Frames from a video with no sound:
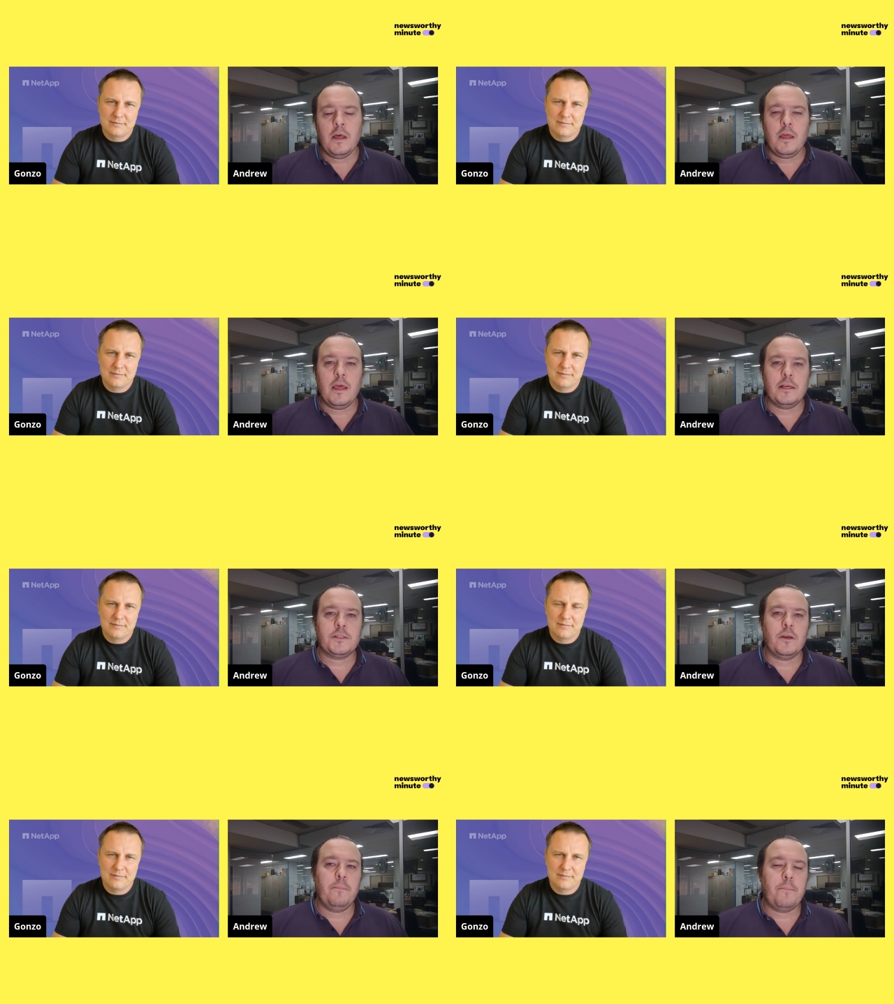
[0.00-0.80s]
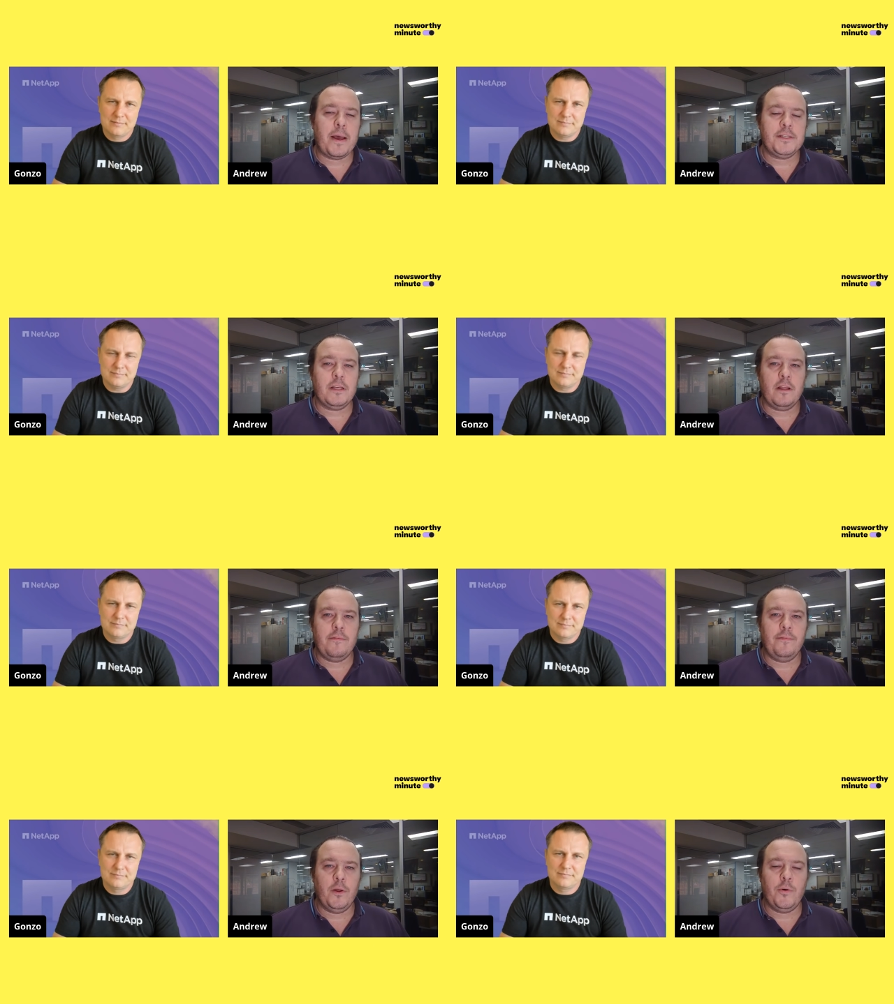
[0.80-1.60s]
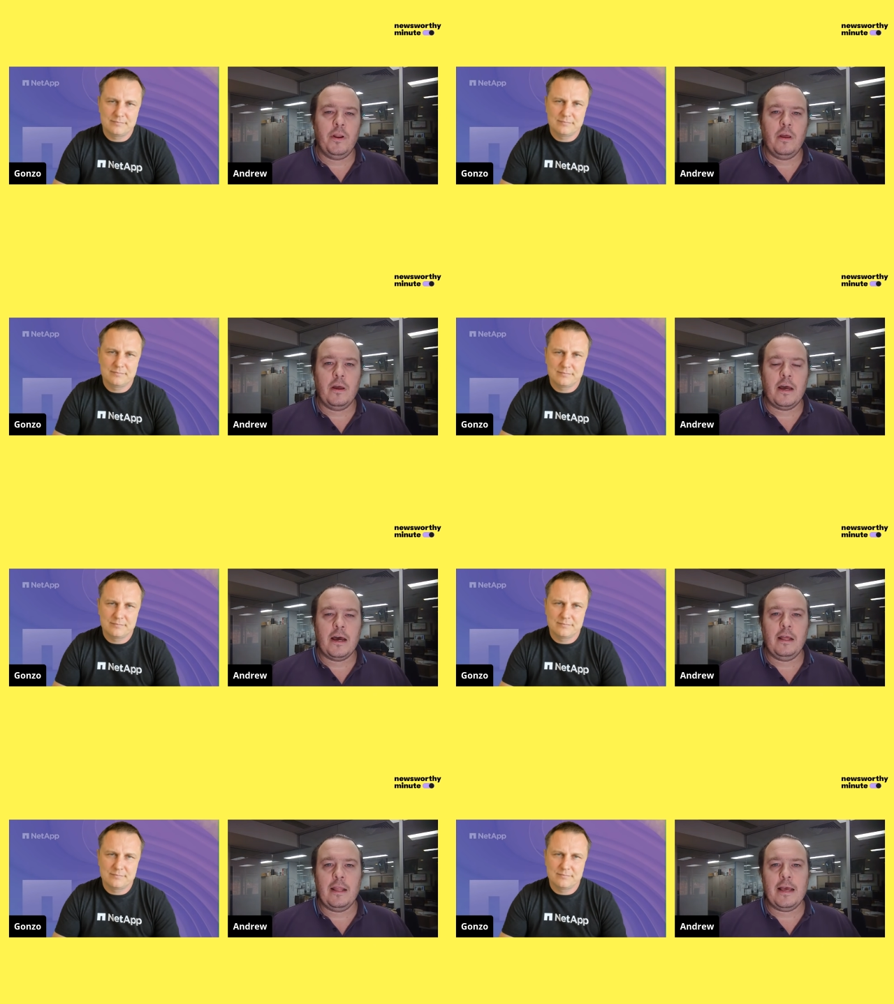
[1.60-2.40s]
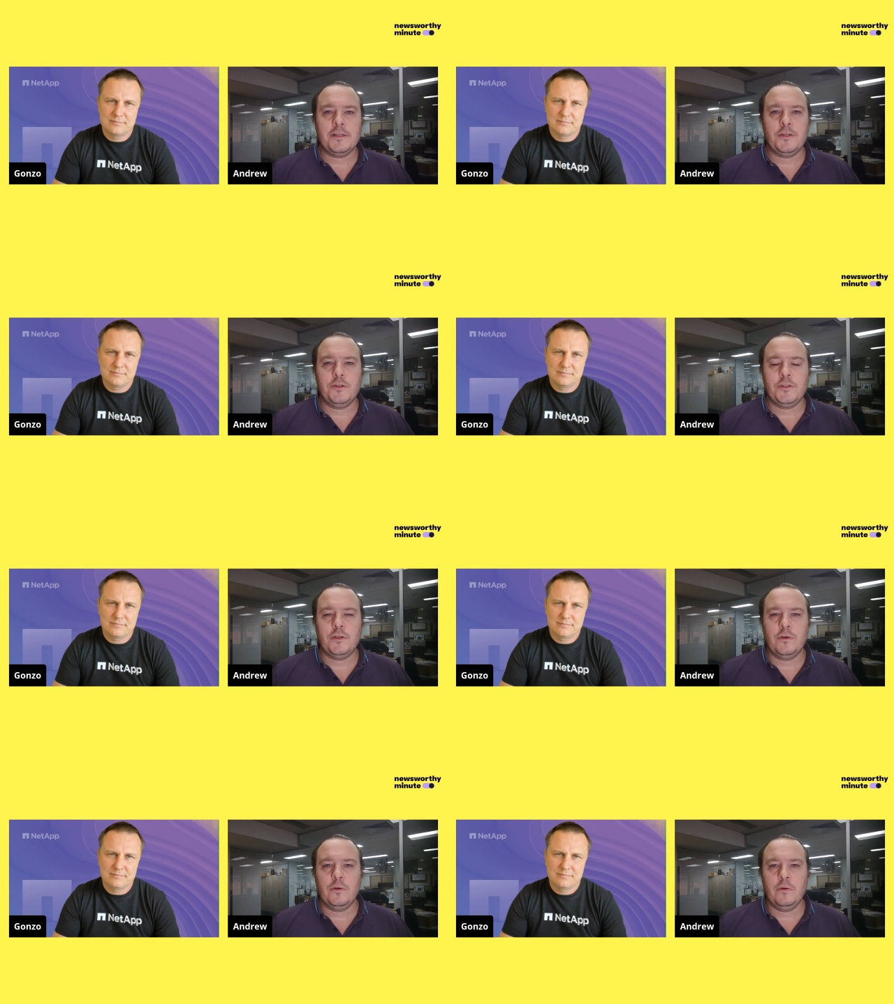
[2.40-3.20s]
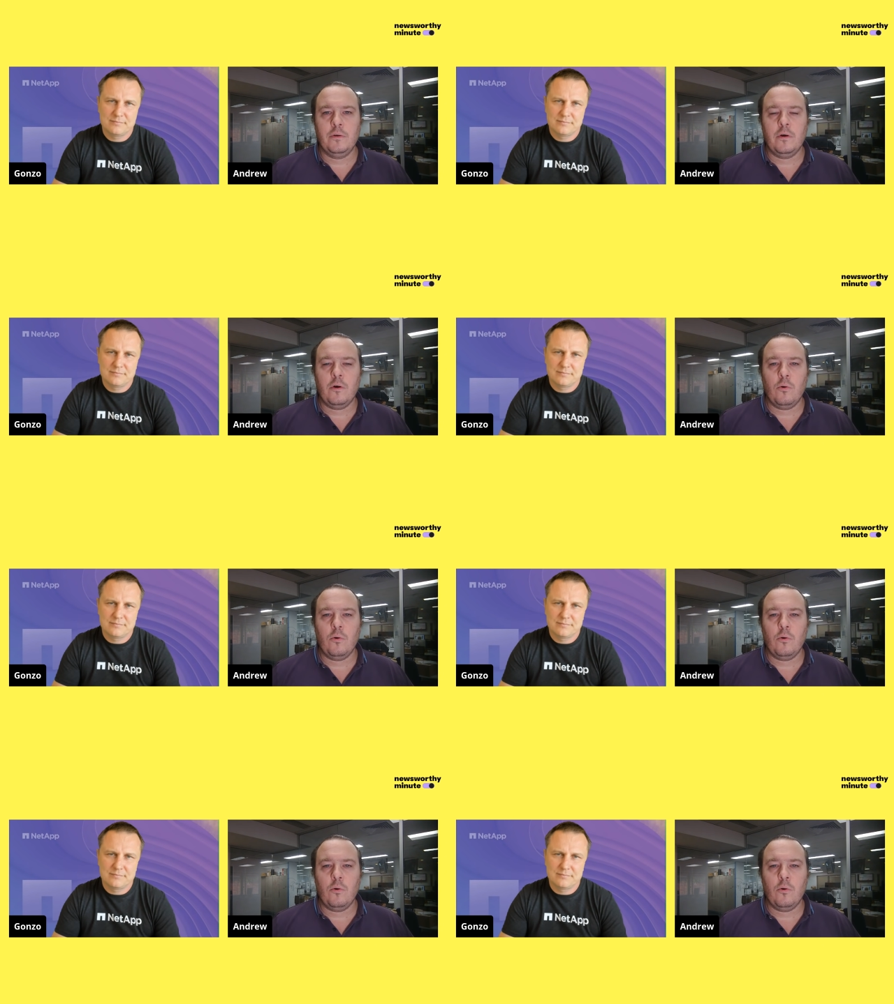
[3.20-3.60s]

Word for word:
Speaker 1: Yeah, so basically, Fluid uh, allows you to